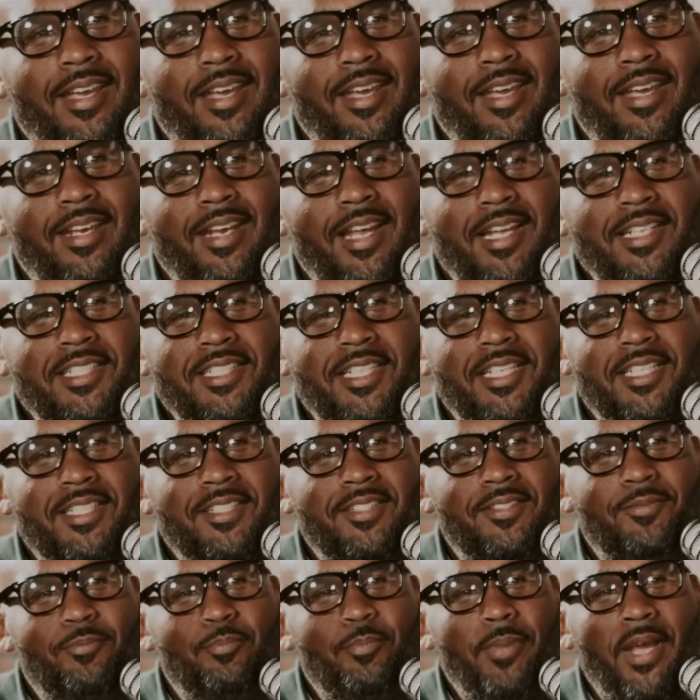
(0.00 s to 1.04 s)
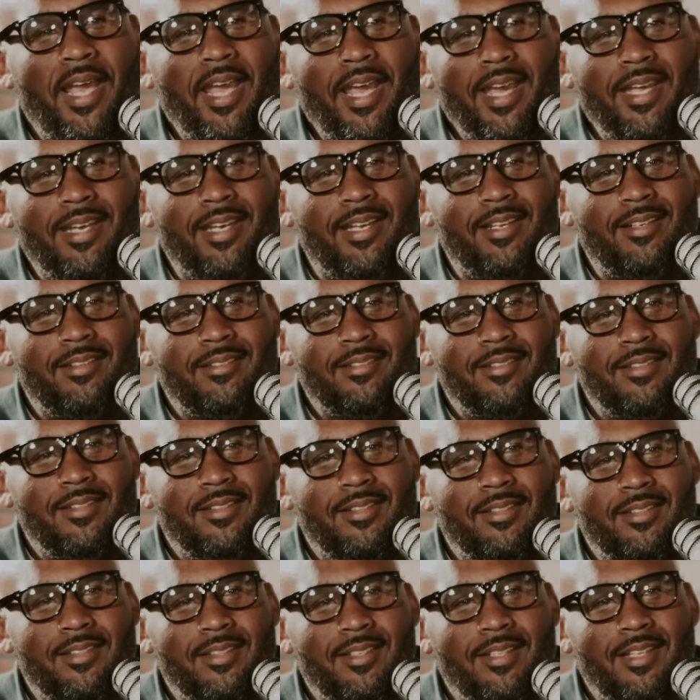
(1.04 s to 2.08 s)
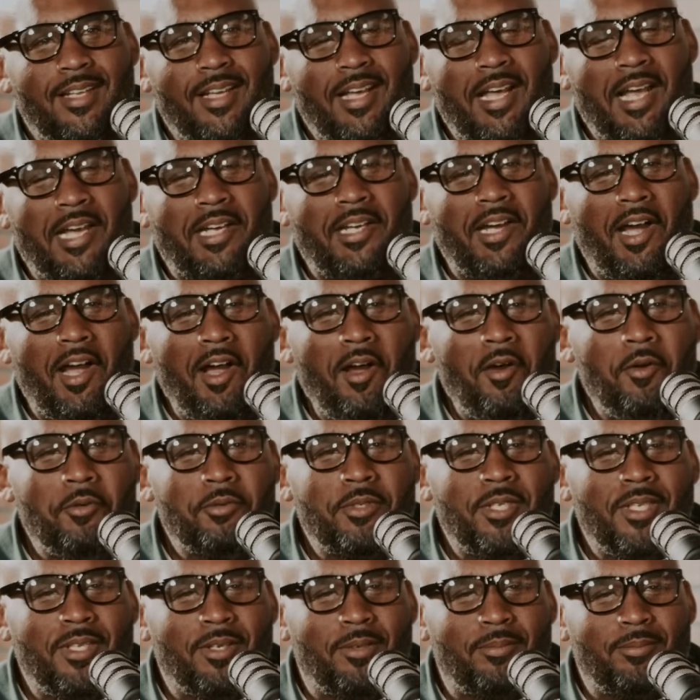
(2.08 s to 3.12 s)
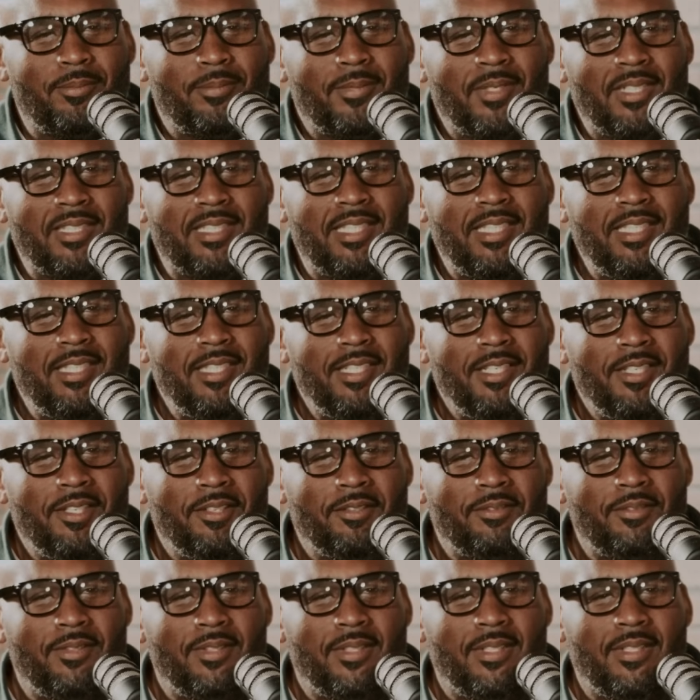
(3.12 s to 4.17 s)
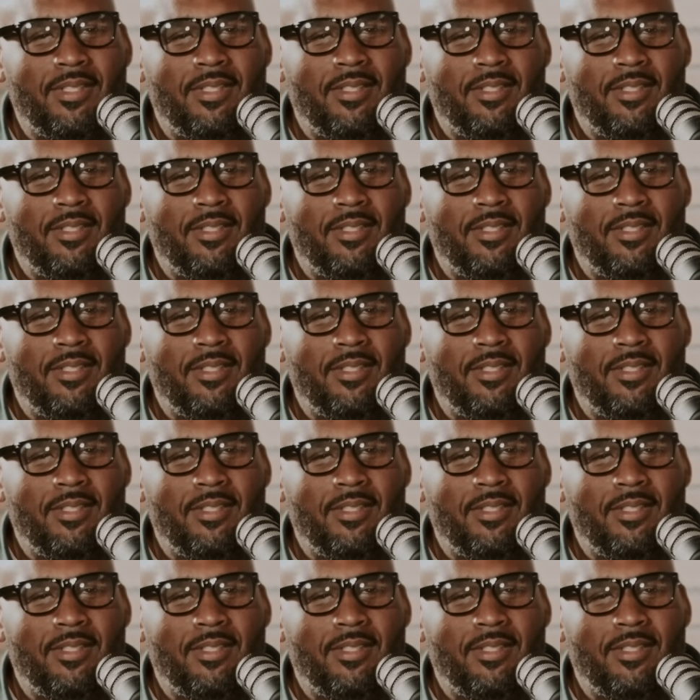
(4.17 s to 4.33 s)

And I just panicked. I called him because he lived